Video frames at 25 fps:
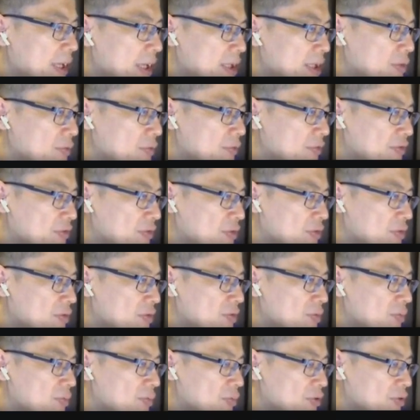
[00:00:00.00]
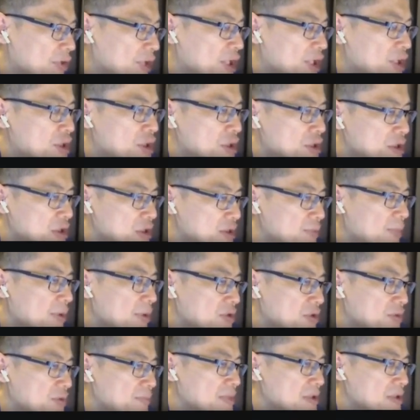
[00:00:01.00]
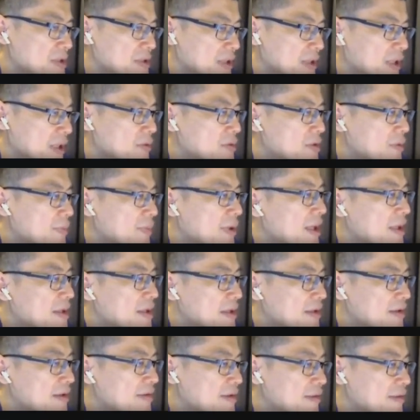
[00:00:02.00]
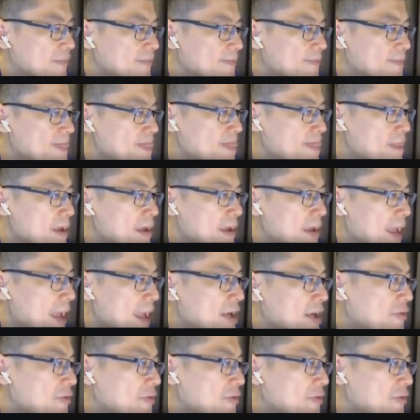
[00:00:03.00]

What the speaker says: and also potential multiple counterparties. And